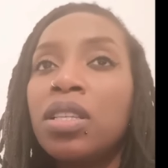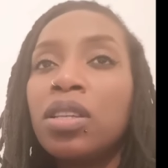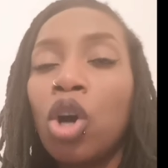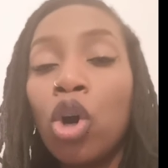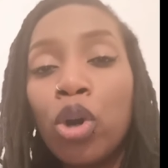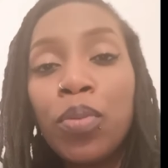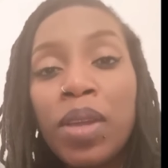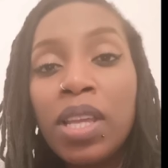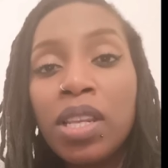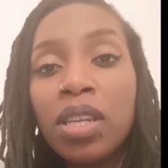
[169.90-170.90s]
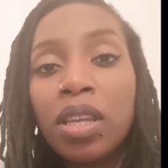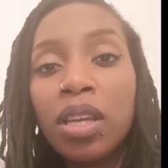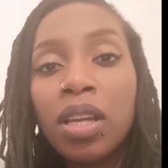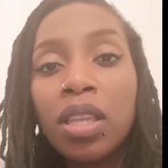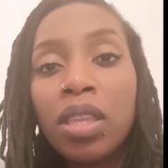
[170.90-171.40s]
to home in
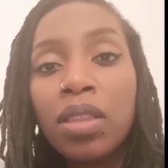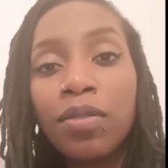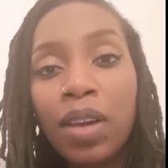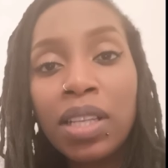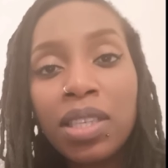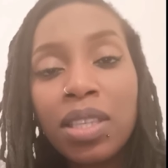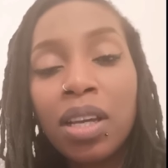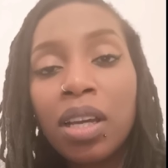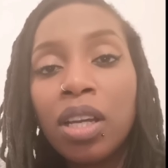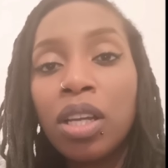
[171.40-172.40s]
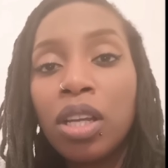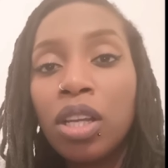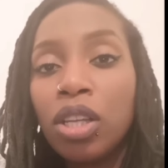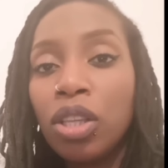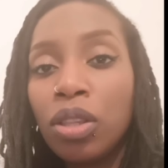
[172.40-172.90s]
the fact that
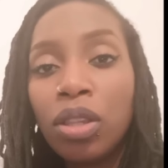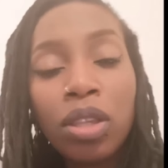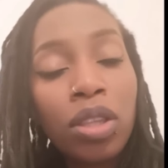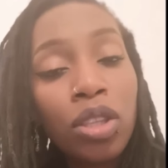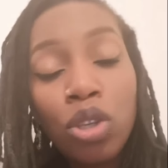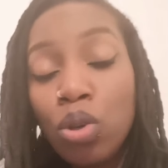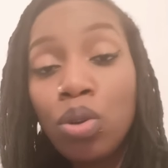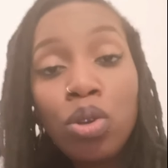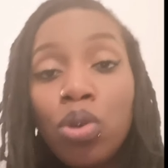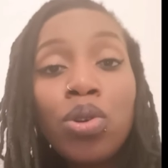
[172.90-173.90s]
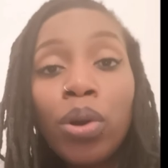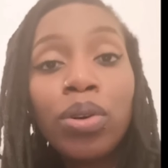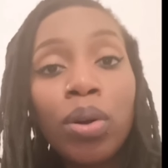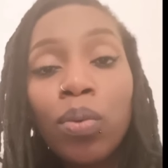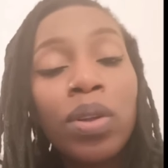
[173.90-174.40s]
you don't
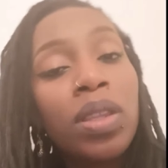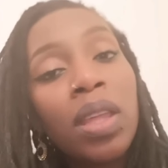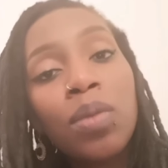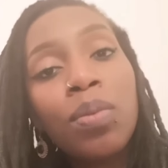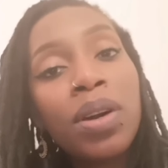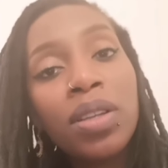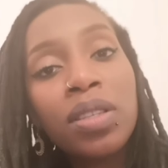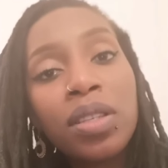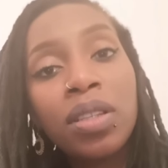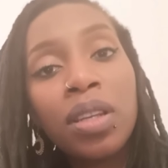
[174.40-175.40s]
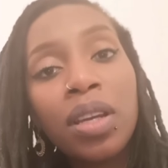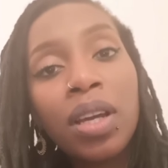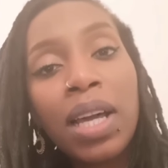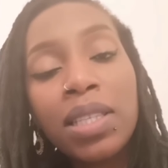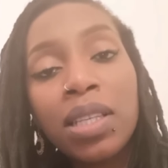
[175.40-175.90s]
know what the other person
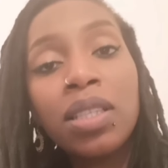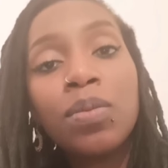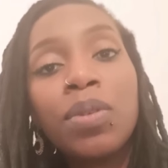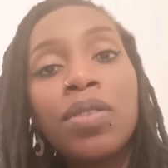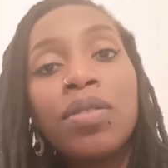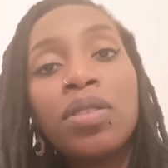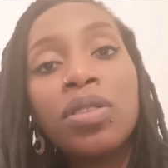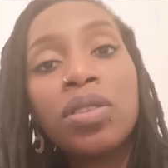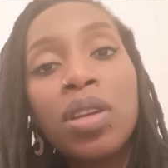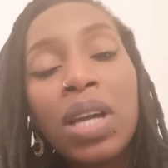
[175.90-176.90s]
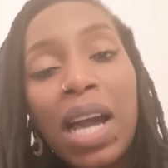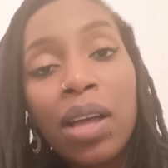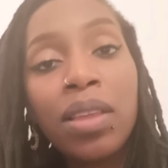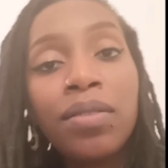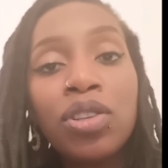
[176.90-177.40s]
has experienced,
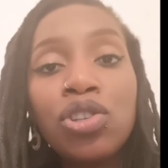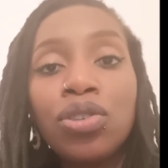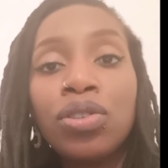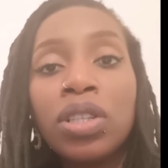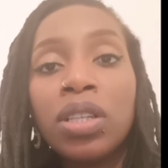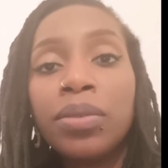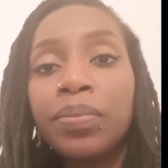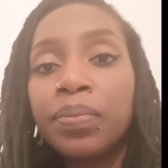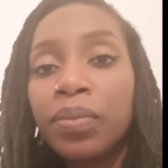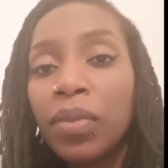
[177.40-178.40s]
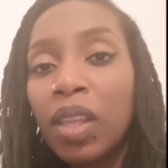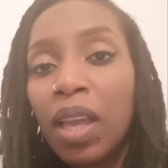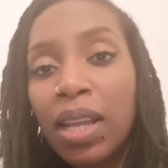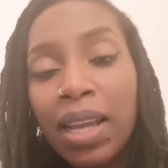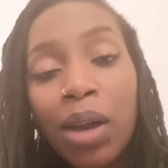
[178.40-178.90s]
how they've enjoyed it,
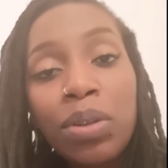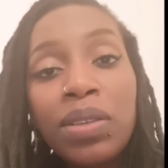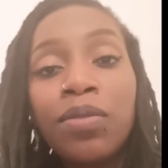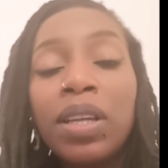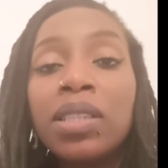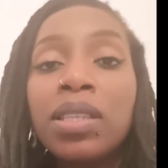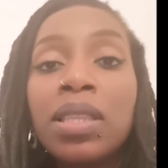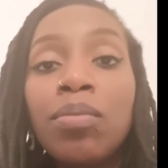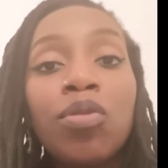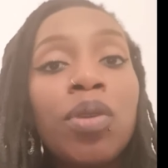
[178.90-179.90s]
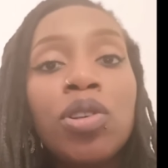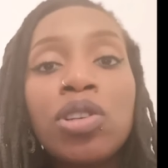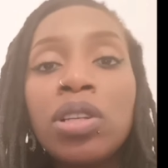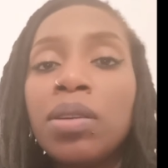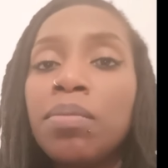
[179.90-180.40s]
and how it's affected them
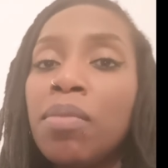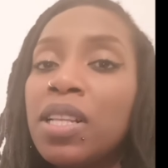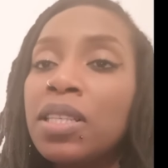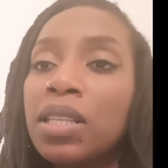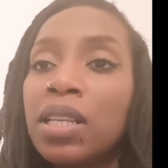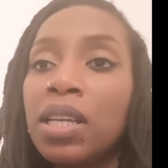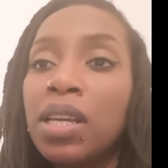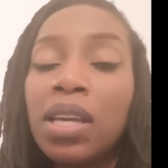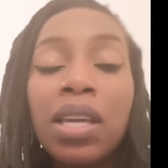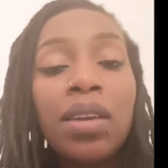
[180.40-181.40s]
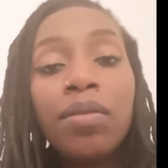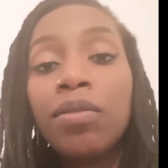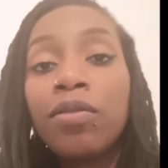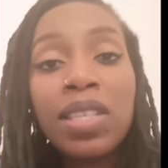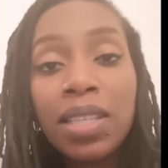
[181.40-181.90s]
emotionally, mentally, even
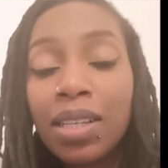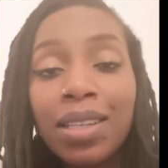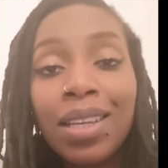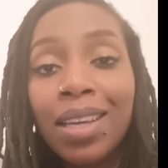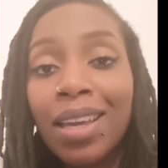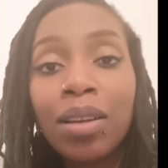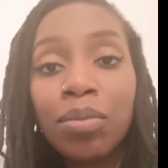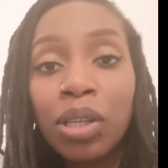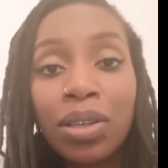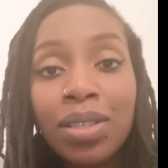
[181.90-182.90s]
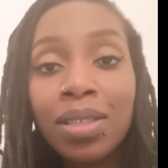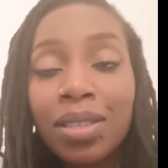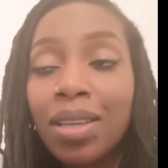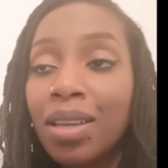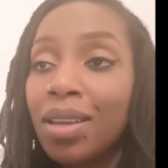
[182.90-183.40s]
physically, again,
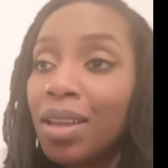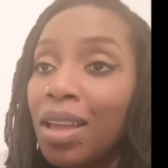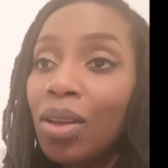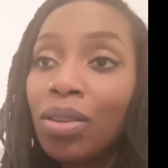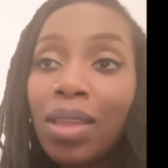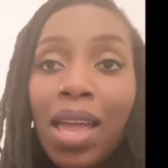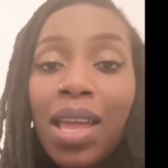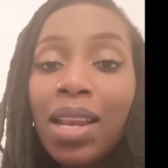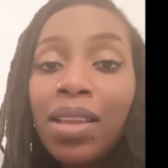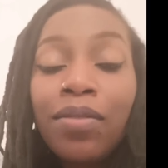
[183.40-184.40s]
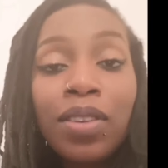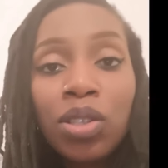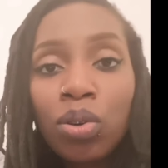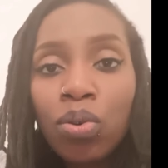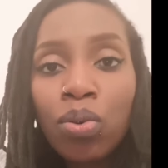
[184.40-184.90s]
because any
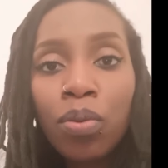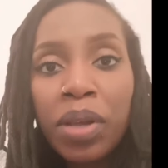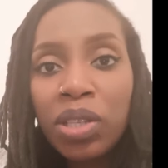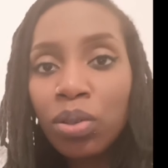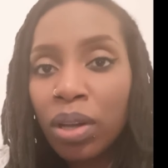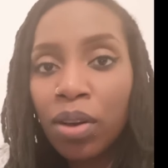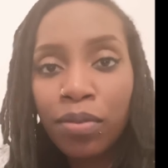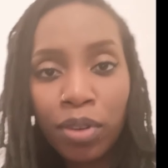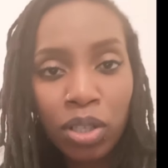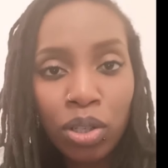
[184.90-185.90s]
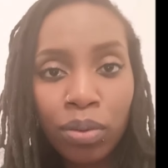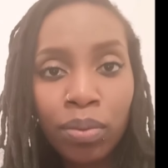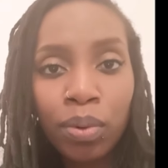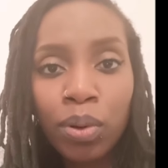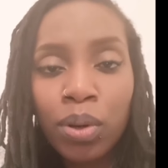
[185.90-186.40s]
physical or mental health, for
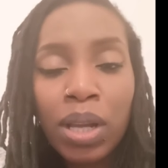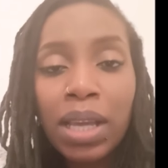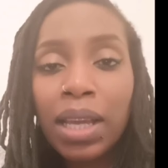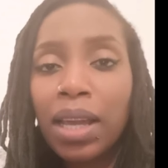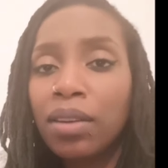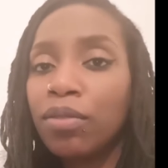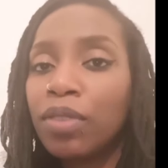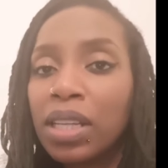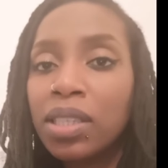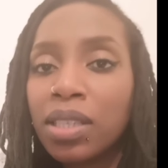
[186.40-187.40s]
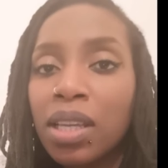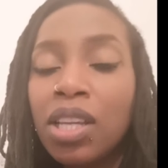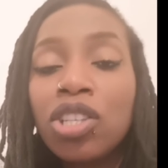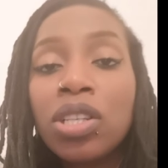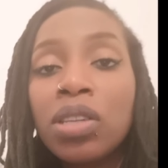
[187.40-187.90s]
example, can affect
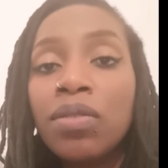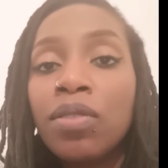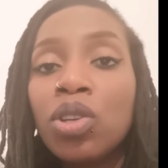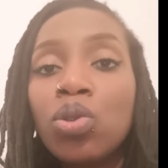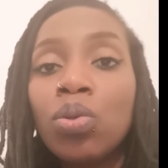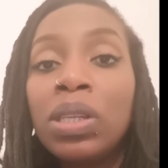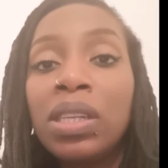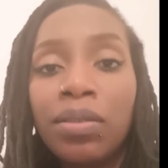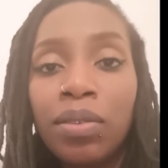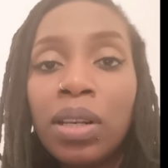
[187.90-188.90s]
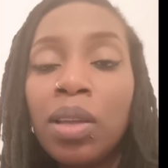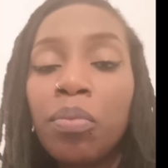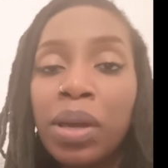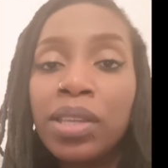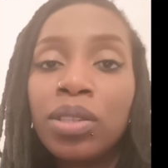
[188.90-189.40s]
each individual differently
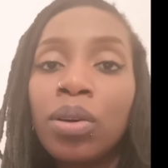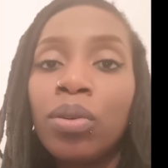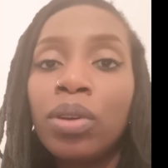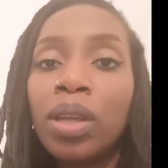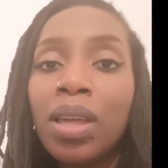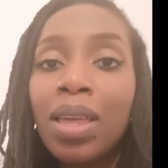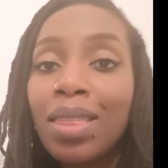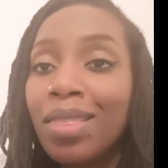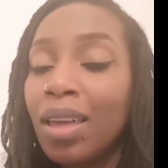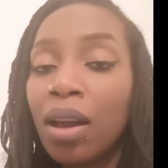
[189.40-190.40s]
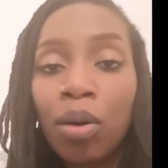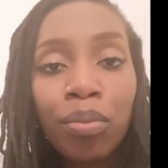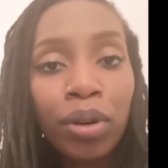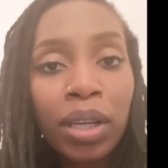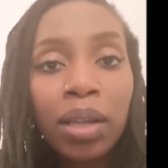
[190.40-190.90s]
based on their
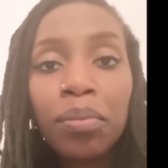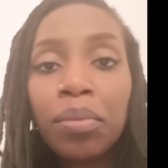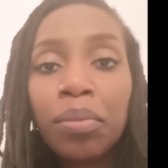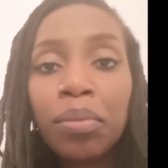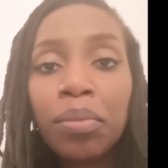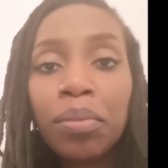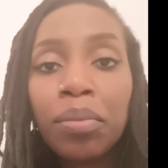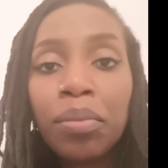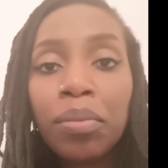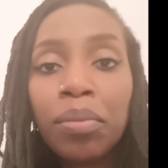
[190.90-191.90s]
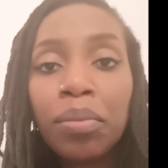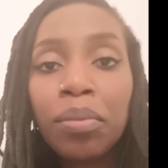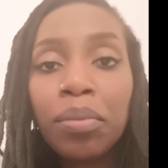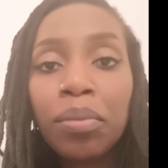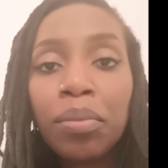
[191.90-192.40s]
upbringing, based on their culture,
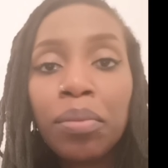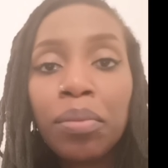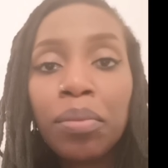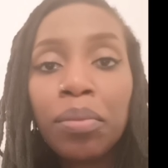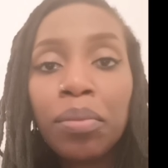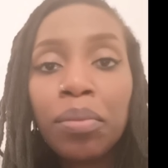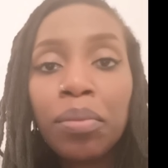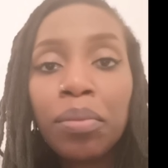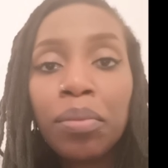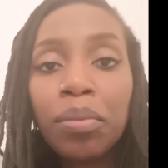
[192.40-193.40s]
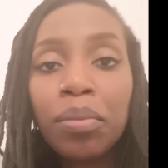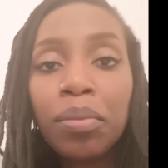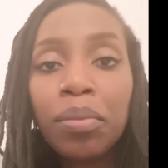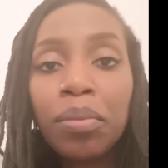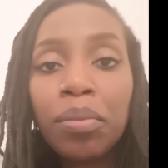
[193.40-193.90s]
based on their diet even.
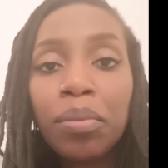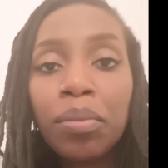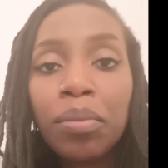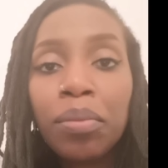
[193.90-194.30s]
So